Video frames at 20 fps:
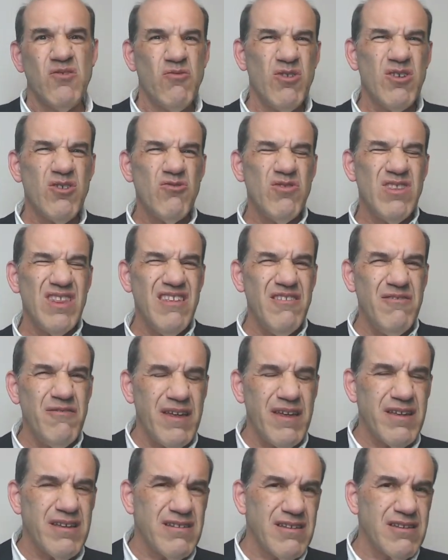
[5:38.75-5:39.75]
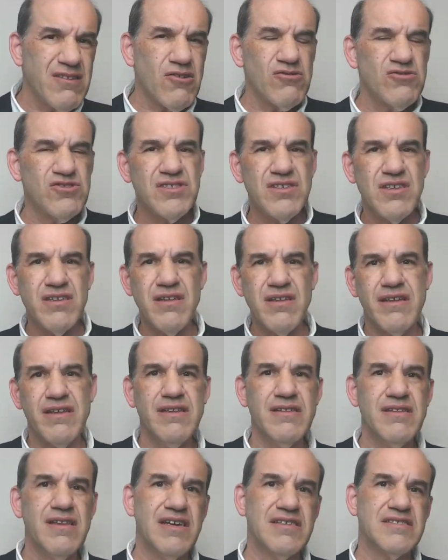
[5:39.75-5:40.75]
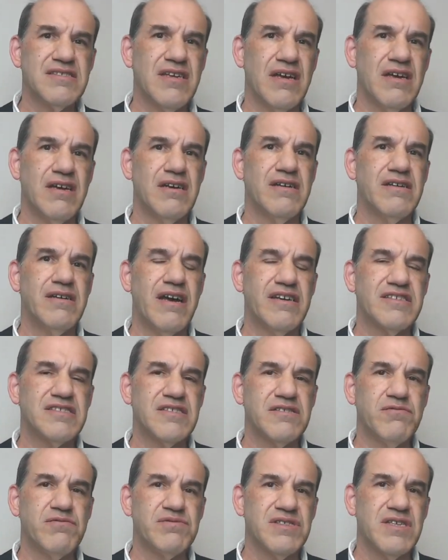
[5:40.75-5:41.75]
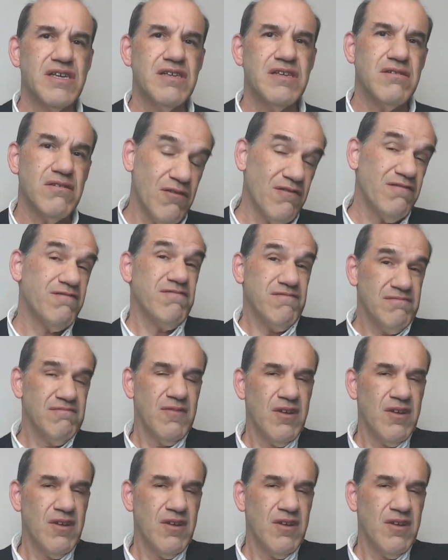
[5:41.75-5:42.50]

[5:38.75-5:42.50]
We could even consider it as a subset of